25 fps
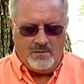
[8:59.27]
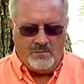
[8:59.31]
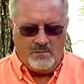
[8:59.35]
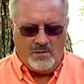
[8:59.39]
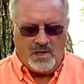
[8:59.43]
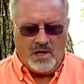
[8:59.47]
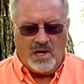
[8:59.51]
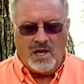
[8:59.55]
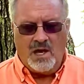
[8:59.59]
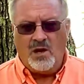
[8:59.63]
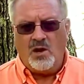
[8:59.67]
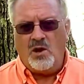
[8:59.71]

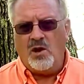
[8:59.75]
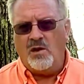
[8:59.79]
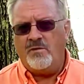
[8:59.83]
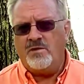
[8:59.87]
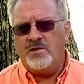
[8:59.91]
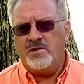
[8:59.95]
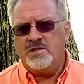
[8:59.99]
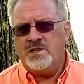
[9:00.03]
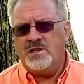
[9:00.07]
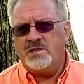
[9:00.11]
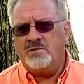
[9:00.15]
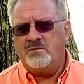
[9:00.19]
But God
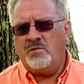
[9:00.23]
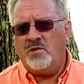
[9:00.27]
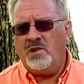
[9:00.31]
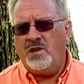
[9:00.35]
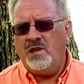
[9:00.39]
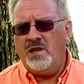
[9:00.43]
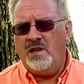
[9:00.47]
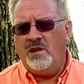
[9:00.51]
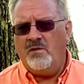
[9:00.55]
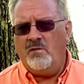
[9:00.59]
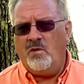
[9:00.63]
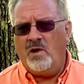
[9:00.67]
offers us
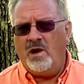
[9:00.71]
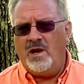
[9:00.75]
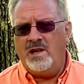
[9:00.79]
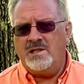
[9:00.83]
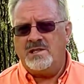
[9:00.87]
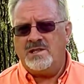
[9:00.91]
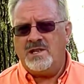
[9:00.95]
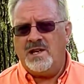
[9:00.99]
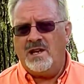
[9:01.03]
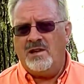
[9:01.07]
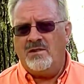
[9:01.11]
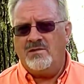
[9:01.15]
plenty of
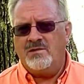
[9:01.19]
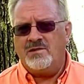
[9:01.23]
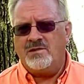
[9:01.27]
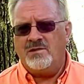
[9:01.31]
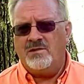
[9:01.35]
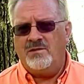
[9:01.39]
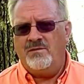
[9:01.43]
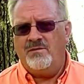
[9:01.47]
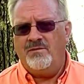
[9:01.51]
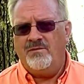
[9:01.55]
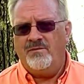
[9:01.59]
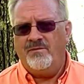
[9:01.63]
wise
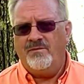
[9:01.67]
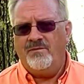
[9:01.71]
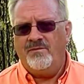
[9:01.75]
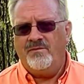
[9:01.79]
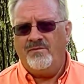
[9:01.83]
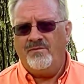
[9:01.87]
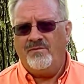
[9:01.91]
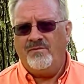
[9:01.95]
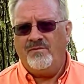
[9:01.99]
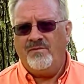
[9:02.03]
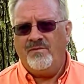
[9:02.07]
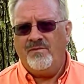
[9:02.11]
counsel.
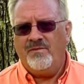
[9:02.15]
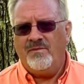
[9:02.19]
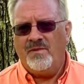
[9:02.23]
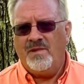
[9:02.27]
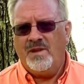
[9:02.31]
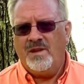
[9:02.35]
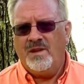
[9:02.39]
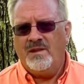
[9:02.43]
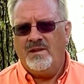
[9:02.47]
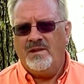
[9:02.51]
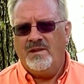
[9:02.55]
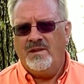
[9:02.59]

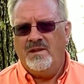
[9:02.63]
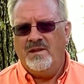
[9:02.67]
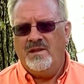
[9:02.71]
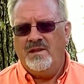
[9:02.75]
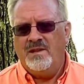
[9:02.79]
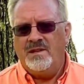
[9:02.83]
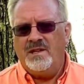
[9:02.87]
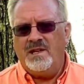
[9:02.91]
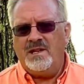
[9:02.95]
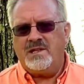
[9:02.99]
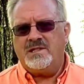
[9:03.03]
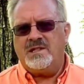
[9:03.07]

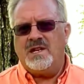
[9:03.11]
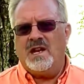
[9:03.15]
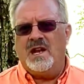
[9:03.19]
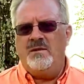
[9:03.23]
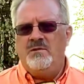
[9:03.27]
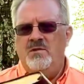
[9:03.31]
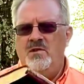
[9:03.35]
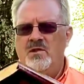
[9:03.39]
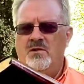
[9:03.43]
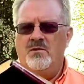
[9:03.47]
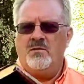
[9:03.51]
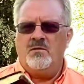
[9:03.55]
Next
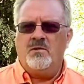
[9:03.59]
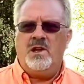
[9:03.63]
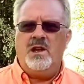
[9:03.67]
time you're